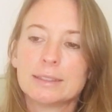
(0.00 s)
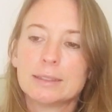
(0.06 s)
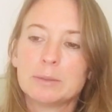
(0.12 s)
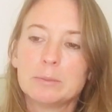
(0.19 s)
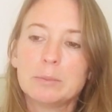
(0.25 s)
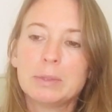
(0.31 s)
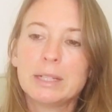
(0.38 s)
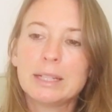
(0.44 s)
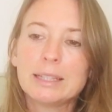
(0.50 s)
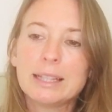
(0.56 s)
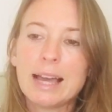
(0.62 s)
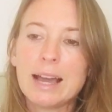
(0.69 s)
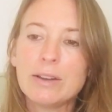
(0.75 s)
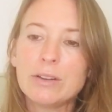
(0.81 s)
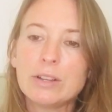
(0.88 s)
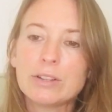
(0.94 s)
but
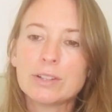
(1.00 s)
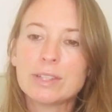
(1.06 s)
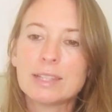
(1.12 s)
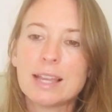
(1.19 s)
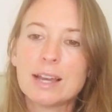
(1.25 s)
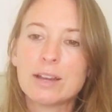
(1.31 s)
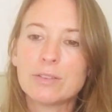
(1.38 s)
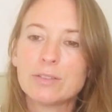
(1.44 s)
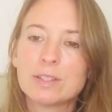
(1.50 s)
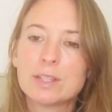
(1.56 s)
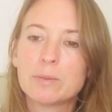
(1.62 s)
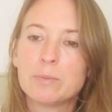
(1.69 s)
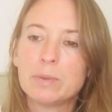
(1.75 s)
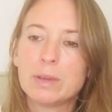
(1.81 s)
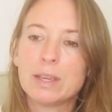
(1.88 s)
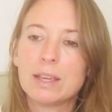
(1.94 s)
allow yourself to
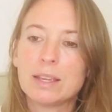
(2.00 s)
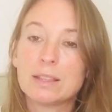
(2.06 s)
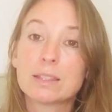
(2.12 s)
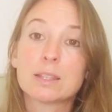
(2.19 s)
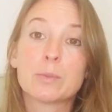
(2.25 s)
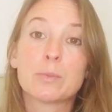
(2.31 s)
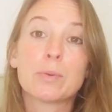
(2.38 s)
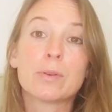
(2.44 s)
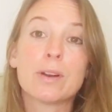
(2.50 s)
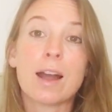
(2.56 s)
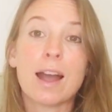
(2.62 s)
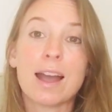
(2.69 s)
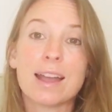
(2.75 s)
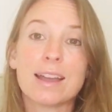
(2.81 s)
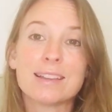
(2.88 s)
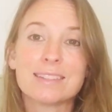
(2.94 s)
be
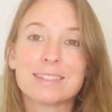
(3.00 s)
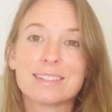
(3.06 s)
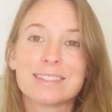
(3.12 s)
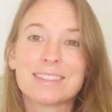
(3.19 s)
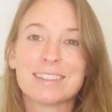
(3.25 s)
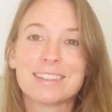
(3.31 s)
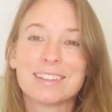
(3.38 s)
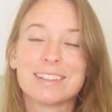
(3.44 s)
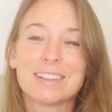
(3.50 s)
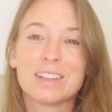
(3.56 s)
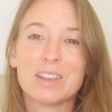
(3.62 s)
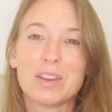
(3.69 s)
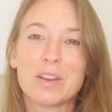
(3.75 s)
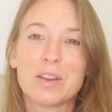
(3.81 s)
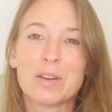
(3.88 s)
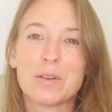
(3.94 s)
surprised, you
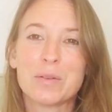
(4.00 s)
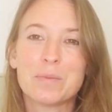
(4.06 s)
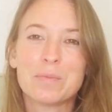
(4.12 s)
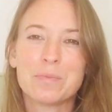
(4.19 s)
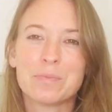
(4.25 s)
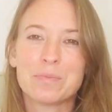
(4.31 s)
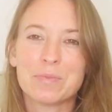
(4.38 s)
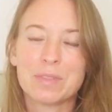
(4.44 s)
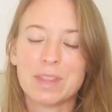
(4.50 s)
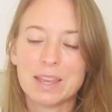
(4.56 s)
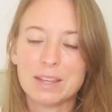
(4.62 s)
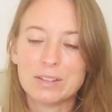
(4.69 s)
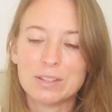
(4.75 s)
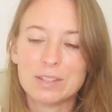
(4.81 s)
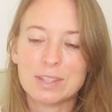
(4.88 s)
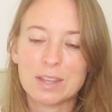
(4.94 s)
know? Let
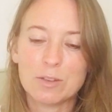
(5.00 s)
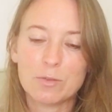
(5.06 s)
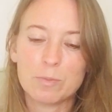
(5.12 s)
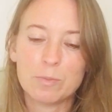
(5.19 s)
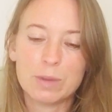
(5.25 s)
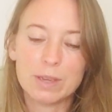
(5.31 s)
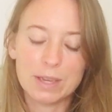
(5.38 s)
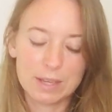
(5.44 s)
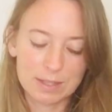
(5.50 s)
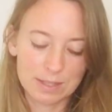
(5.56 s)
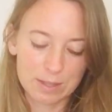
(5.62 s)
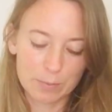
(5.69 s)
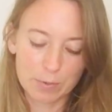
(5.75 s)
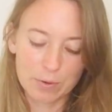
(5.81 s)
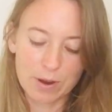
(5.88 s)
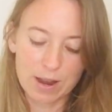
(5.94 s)
yourself be
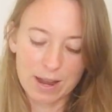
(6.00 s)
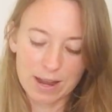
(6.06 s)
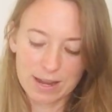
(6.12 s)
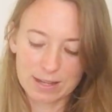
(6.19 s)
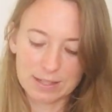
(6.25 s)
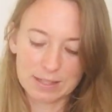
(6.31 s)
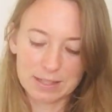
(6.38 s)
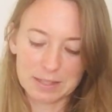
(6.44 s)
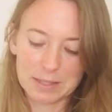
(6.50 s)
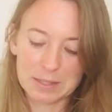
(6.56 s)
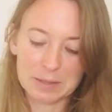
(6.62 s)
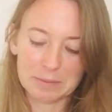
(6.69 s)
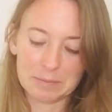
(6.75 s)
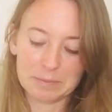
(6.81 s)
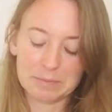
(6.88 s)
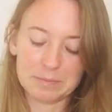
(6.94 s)
surprised
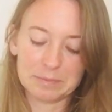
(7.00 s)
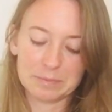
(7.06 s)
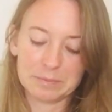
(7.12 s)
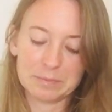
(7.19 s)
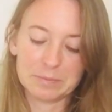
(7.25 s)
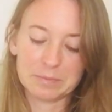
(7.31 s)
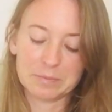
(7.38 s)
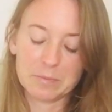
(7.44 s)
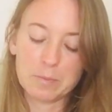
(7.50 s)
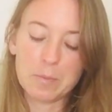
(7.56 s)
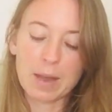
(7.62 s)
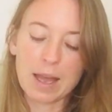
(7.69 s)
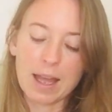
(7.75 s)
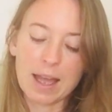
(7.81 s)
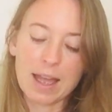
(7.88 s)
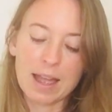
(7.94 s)

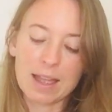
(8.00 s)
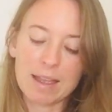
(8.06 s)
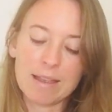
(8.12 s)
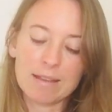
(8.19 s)
by